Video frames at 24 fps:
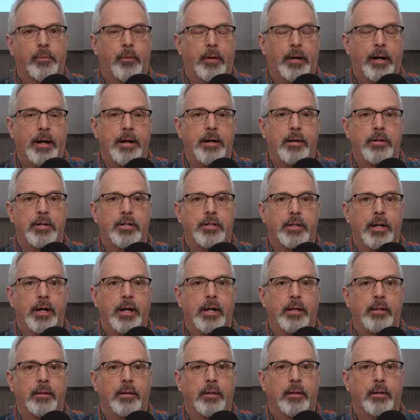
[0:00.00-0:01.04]
what I
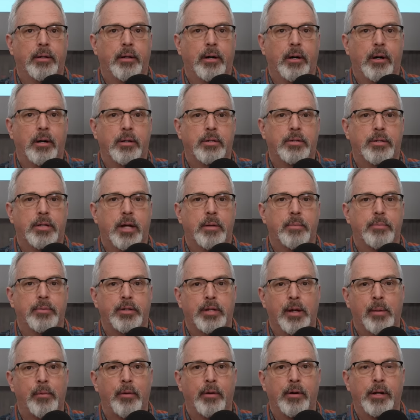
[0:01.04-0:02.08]
understand, there are sub
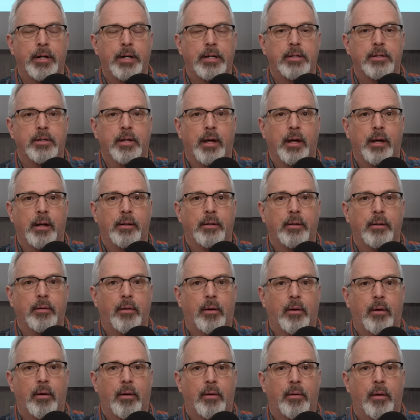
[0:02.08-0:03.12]
submarines that
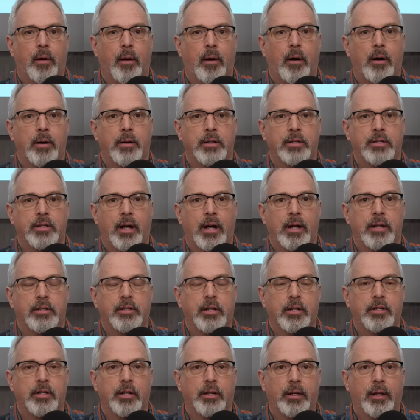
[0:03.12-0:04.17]
are designed
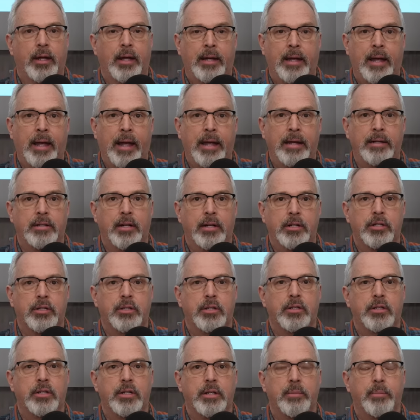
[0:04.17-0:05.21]
such that they can touch the
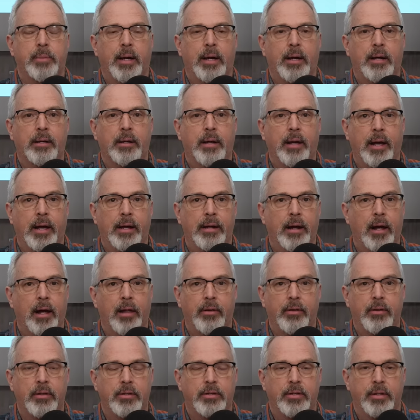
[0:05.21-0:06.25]
seabed and
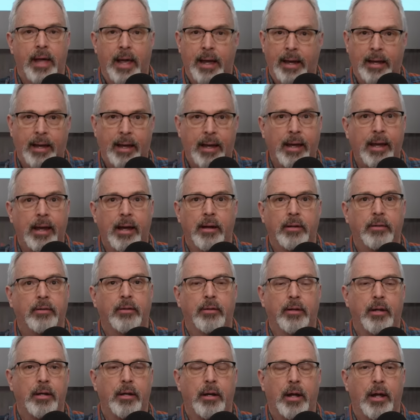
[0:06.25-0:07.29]
others that can't
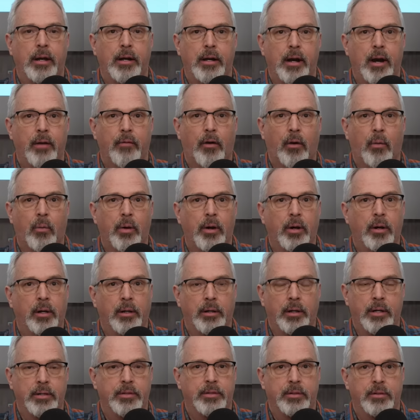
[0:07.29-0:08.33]
and, and never will
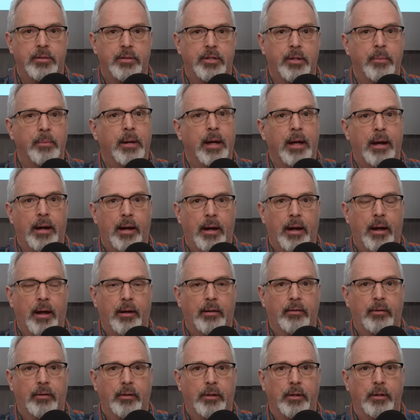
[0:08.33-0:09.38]
unless there's some kind of
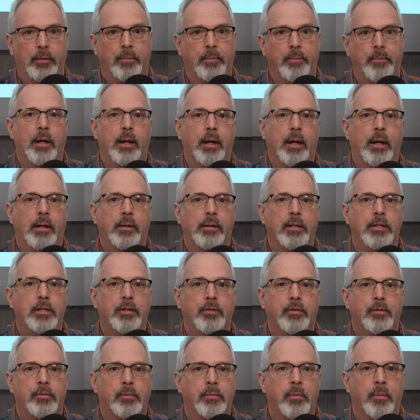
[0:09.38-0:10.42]
accident. And
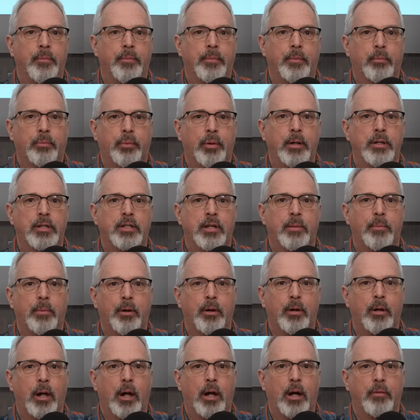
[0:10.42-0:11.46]
this
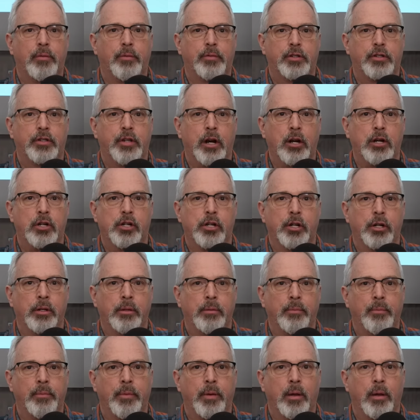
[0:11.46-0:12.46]
principle of suction